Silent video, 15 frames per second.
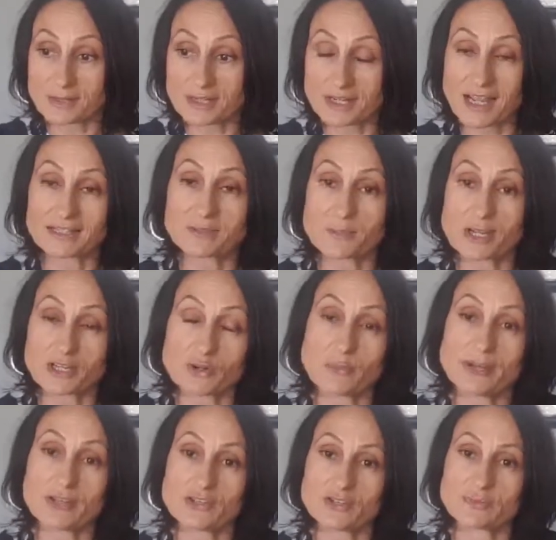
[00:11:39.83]
gut
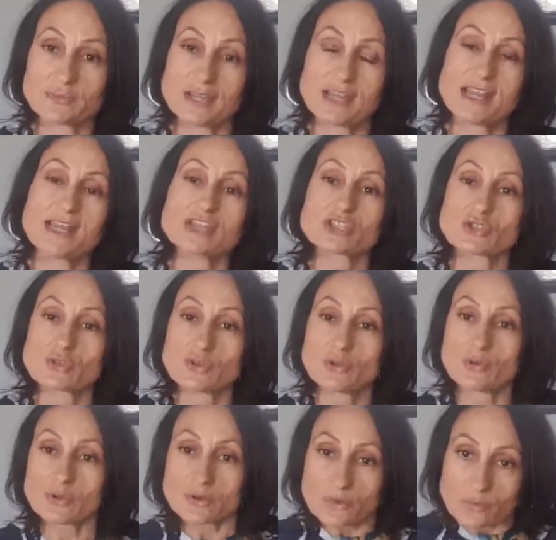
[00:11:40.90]
microbiome.
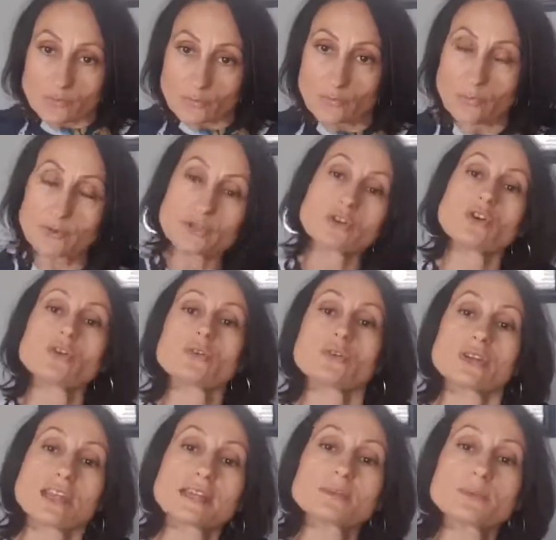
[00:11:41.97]
So
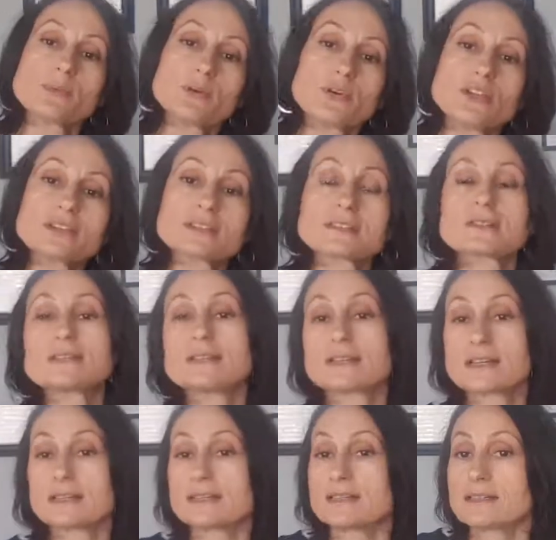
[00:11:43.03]
at that point,
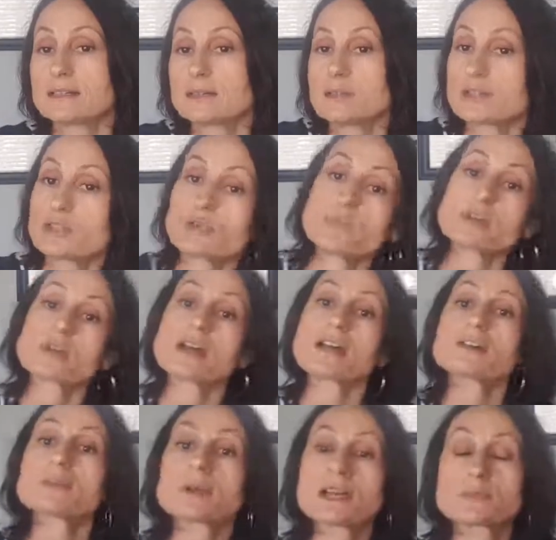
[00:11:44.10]
human
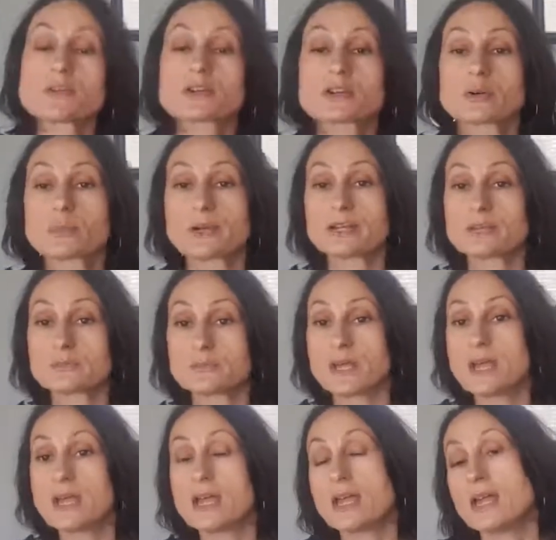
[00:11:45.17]
gut microbiome
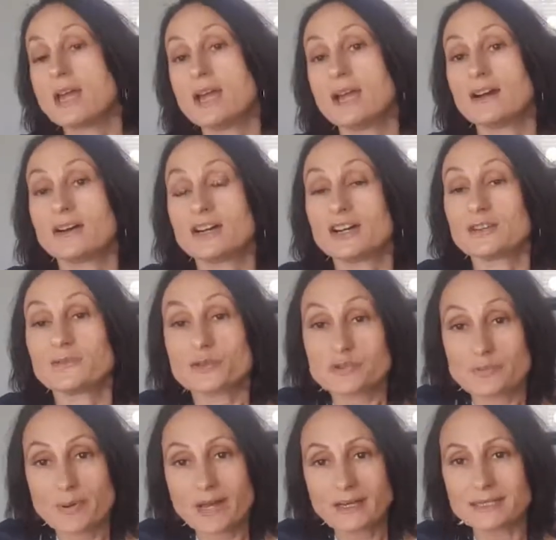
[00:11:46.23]
was
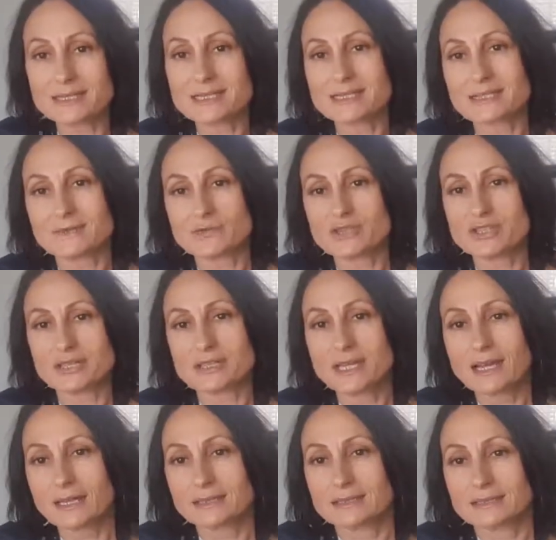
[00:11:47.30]
balanced, was
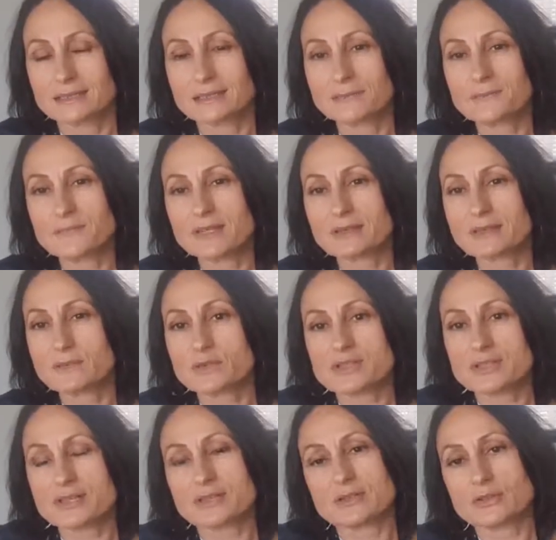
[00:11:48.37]
intact. There
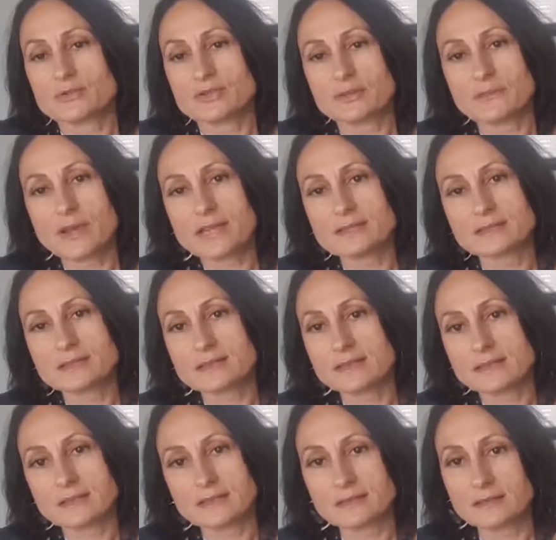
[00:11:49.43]
wasn't those invaders
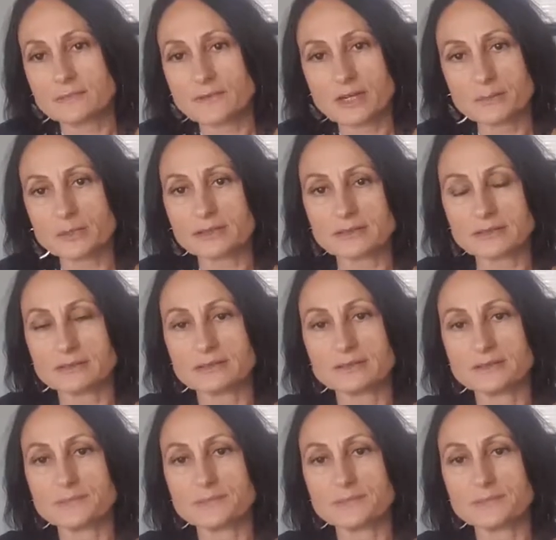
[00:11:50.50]
like environmental